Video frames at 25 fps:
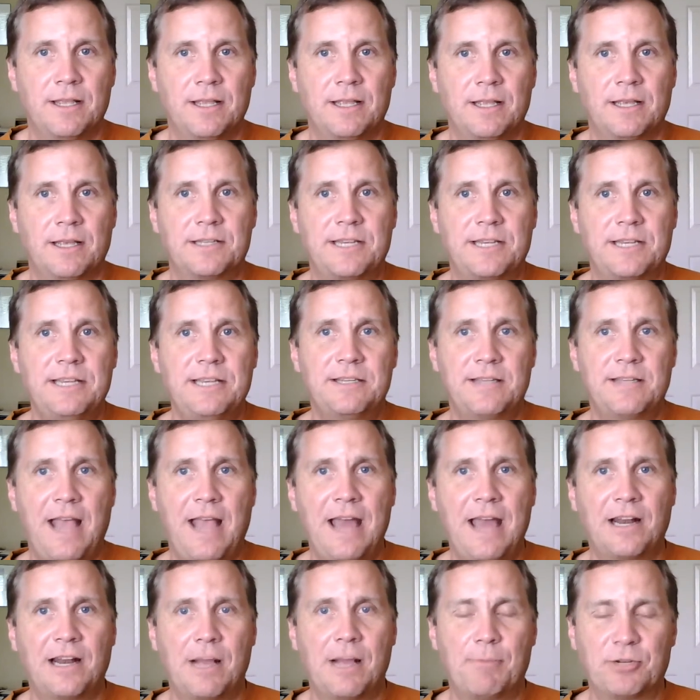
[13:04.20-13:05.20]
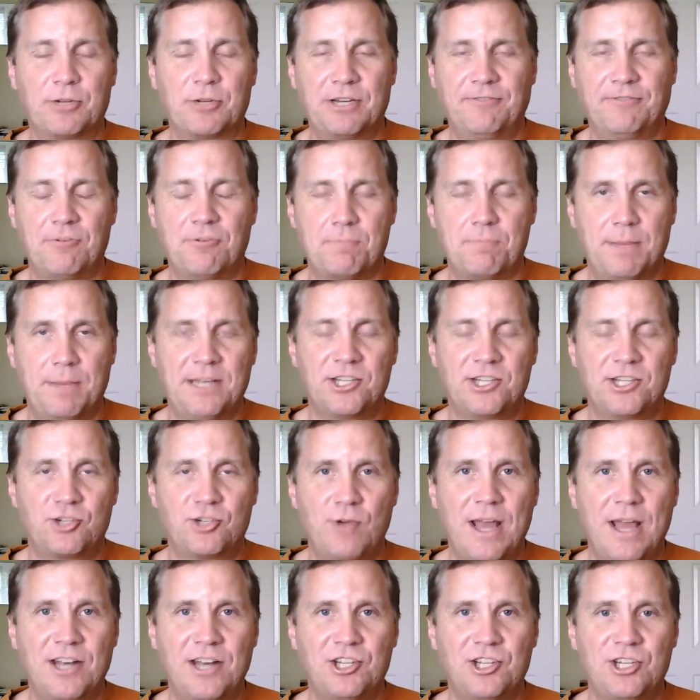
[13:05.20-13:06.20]
He's had a couple different pit
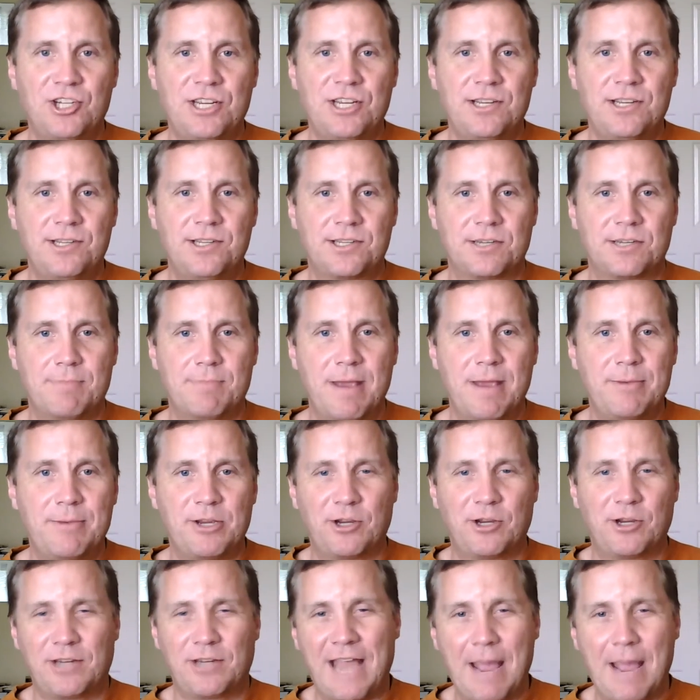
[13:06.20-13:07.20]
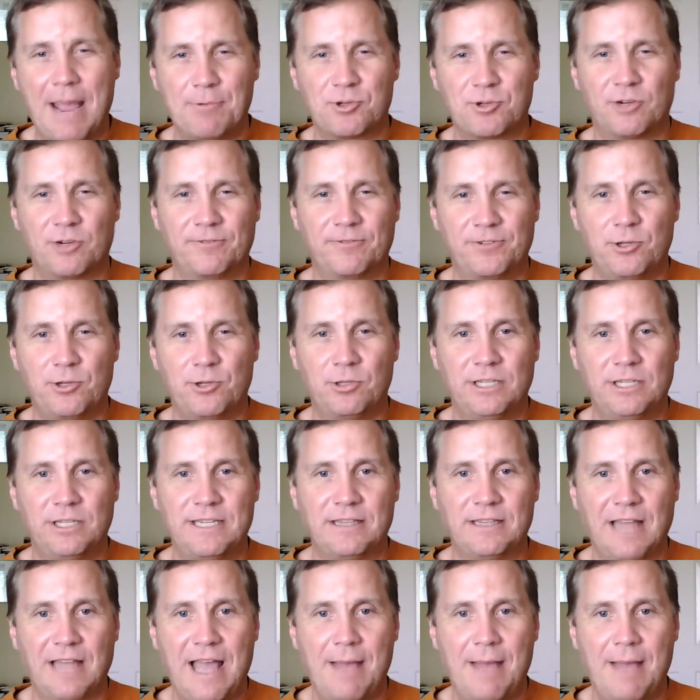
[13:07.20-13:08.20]
strategies to maybe capture a few lead
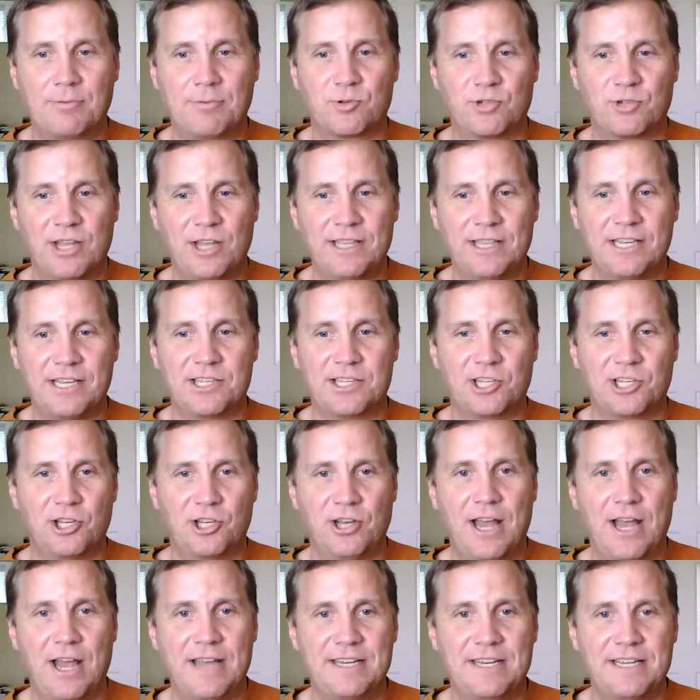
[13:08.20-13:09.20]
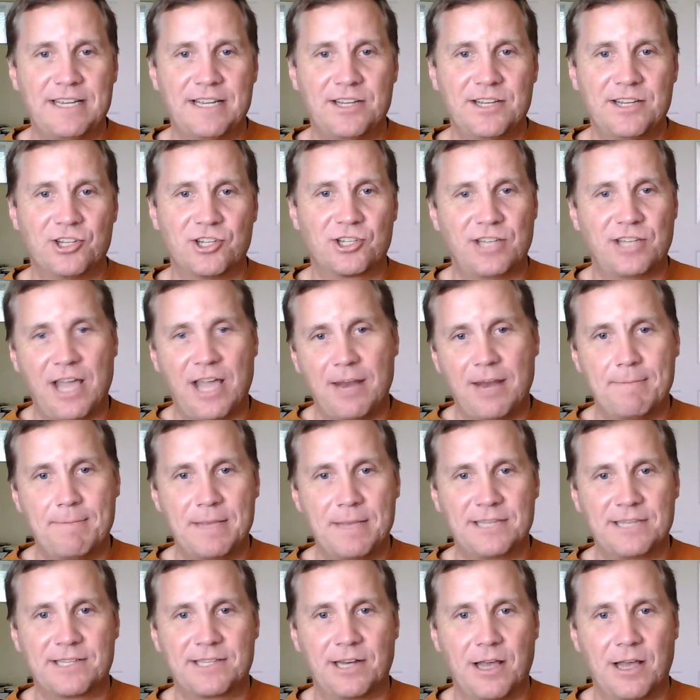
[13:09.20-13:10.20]
laps, which I think is a good idea. Just kind of
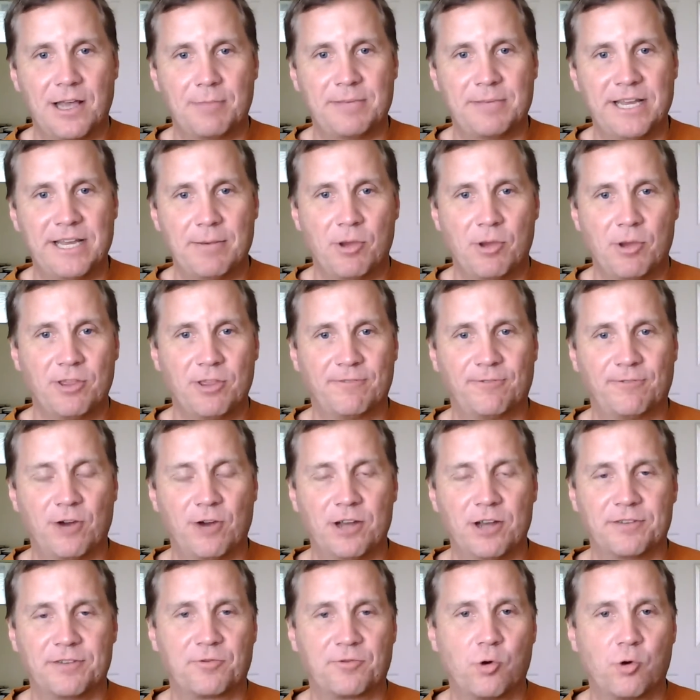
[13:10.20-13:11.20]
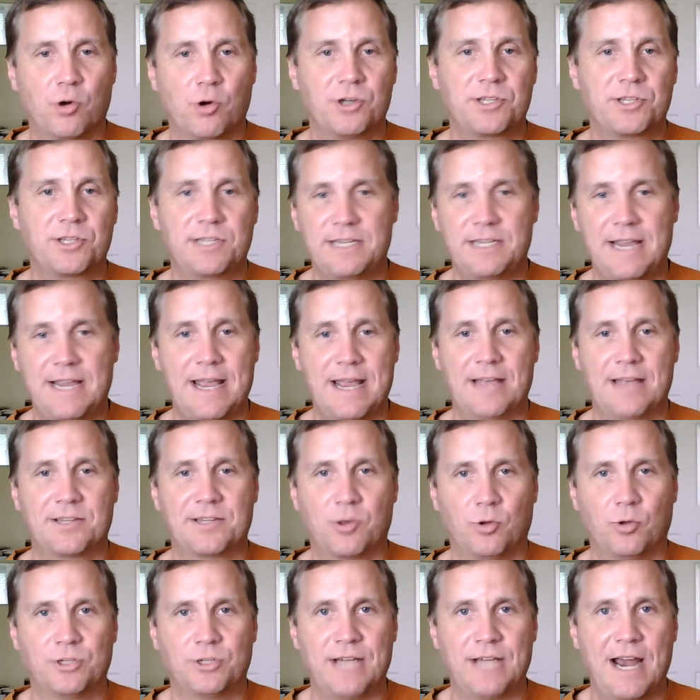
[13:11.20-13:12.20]
mix it up, get him on the front. Of course, he has
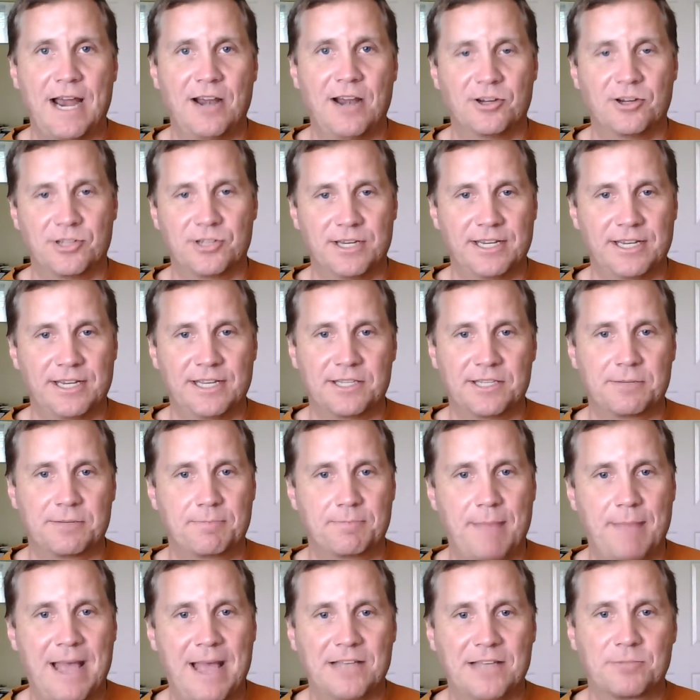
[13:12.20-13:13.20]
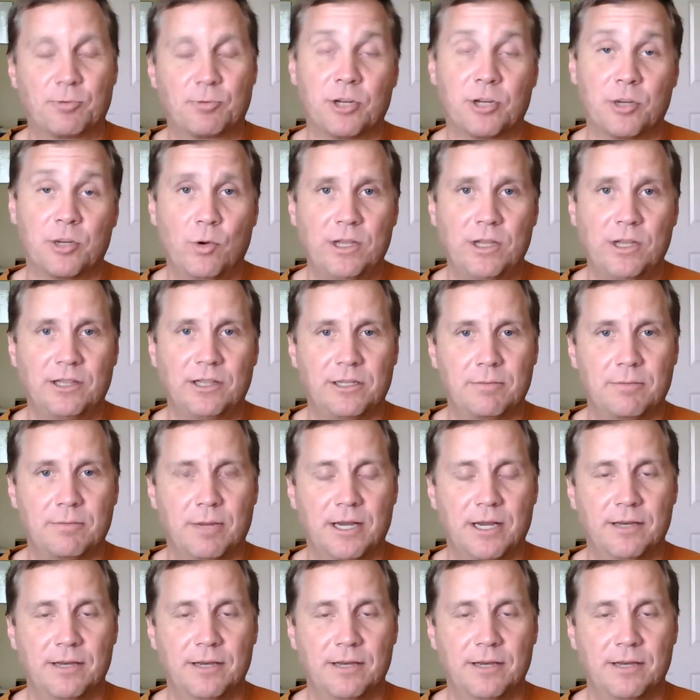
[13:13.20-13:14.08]
old tires and then gets passed pretty quickly, but